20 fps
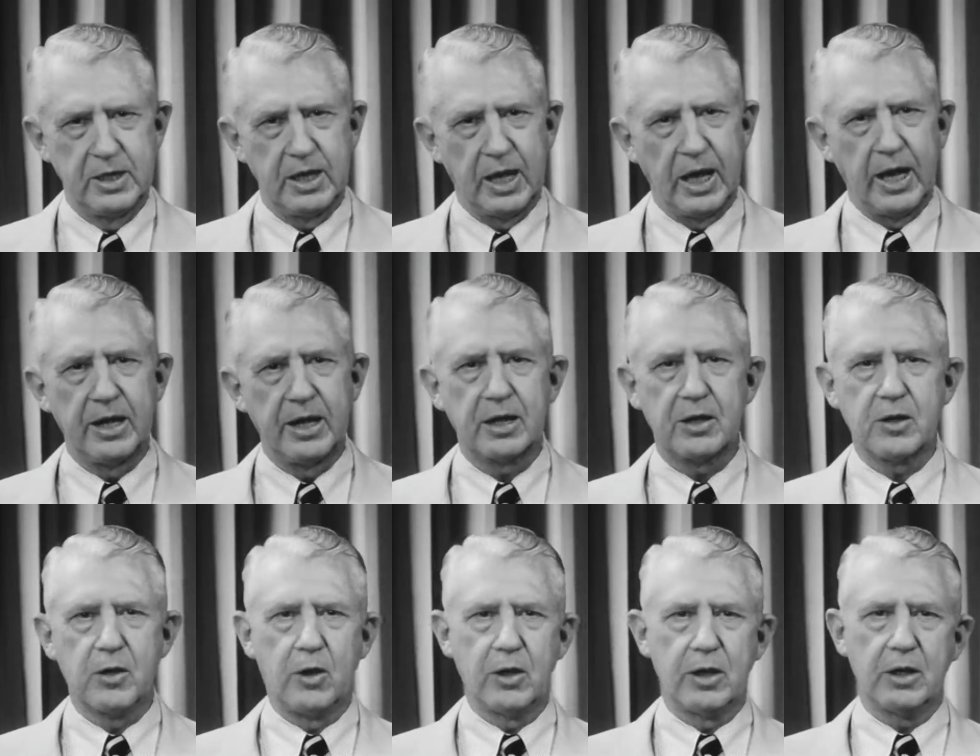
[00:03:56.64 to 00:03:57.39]
and
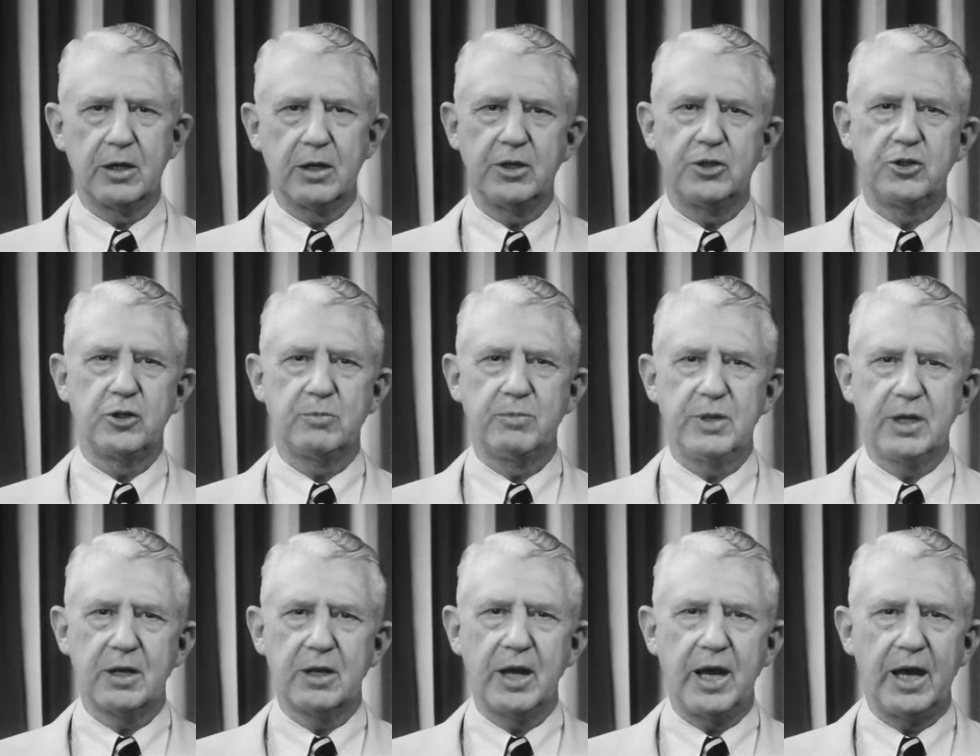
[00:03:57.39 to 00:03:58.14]
accordingly should
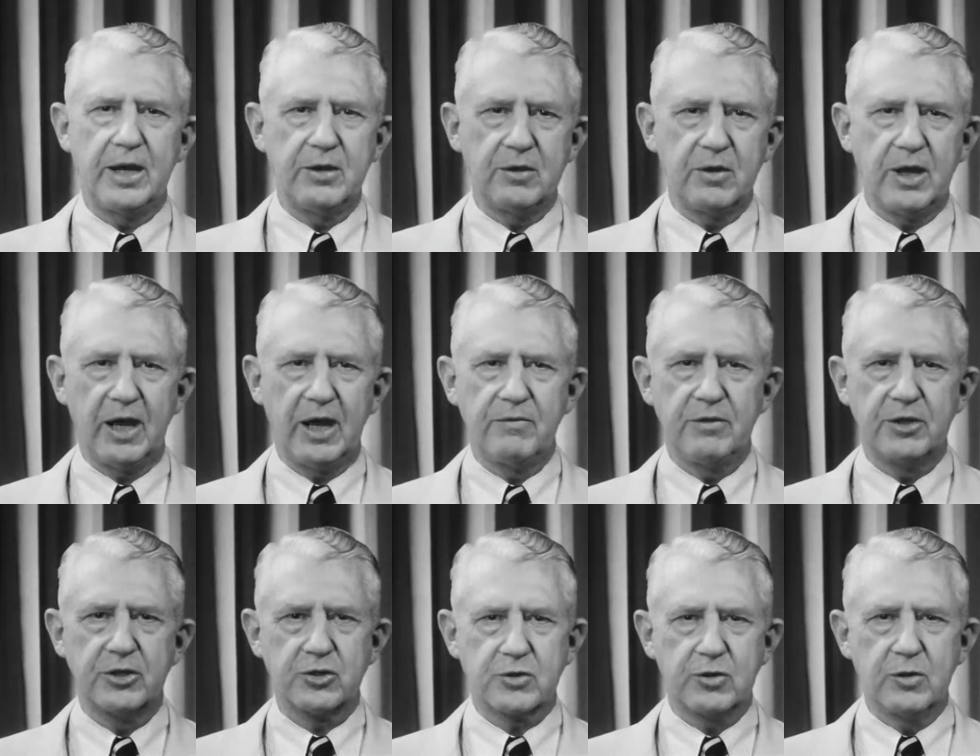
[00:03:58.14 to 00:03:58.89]
be glad to
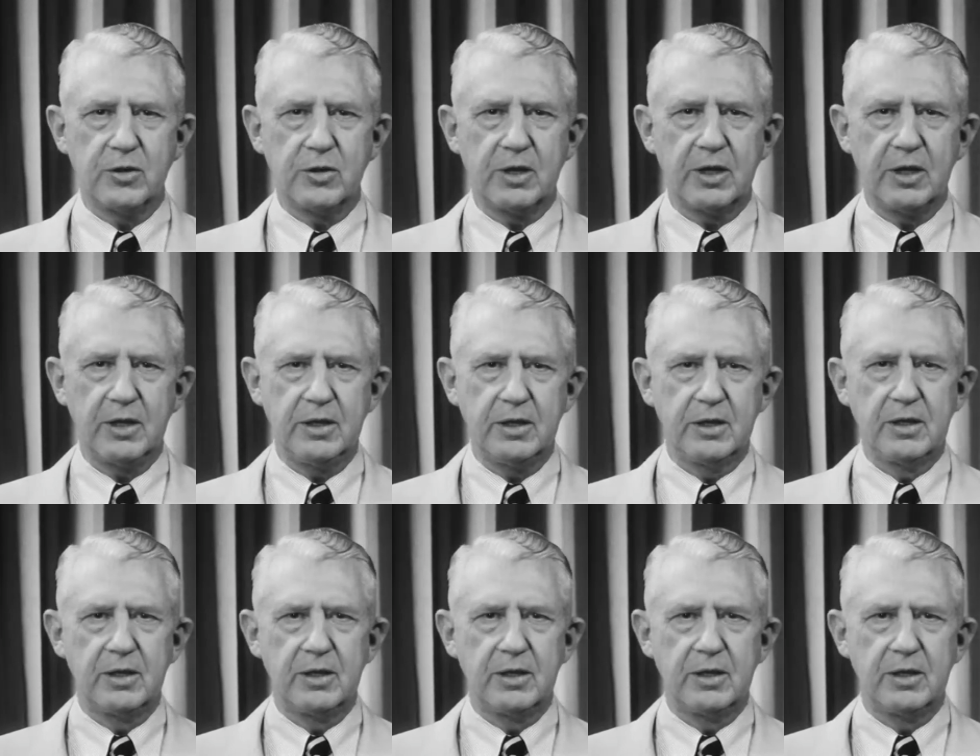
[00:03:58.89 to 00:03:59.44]
have the scrutiny,